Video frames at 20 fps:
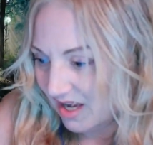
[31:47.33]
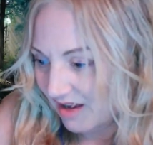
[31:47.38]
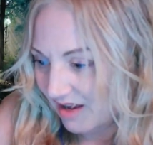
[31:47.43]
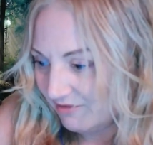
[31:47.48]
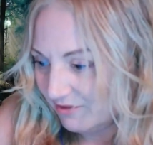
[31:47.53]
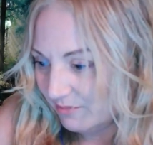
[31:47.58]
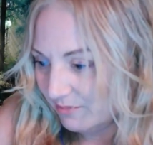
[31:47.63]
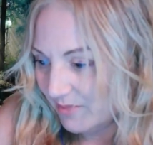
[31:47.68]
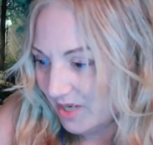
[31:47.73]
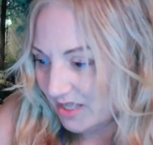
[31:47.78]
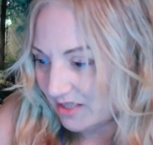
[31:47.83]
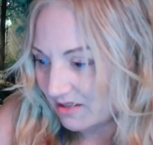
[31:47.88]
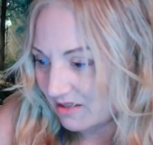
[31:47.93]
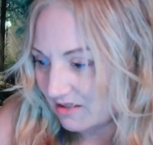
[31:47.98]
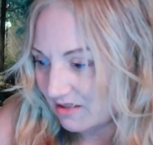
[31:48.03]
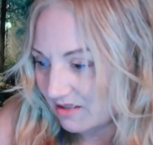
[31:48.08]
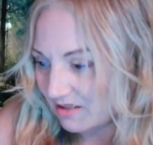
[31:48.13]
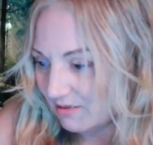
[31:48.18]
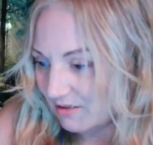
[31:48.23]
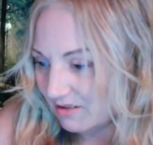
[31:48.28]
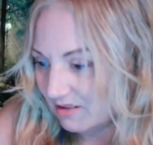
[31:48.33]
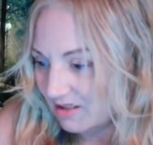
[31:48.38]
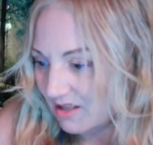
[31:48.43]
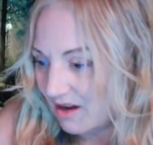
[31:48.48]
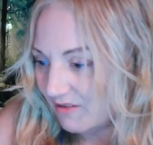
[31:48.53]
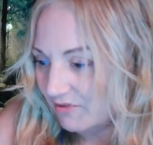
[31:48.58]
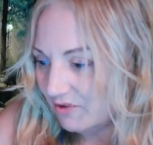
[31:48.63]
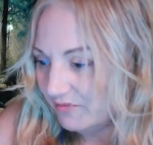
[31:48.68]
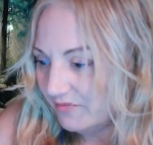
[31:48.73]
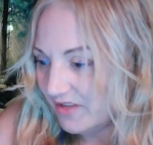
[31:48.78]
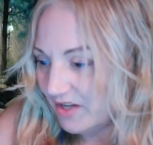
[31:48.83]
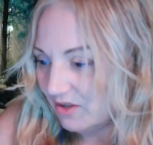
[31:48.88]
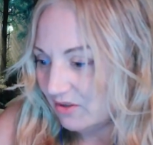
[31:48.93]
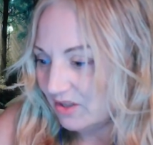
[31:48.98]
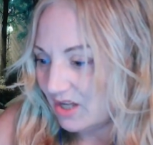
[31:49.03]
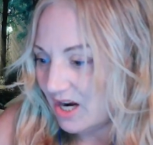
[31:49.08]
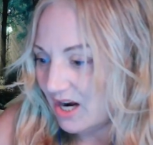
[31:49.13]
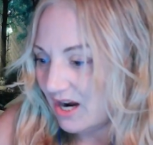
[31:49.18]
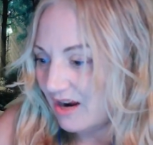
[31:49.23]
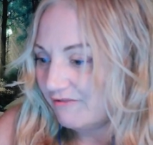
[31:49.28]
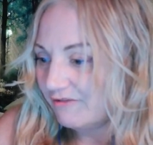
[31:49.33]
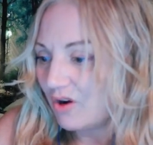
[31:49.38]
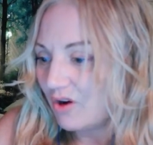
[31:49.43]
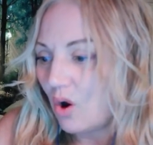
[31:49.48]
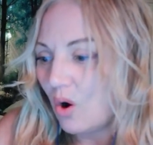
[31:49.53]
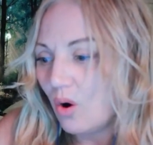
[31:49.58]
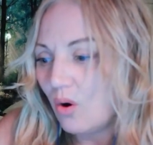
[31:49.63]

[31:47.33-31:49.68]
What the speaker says: Haven't met the love of their life,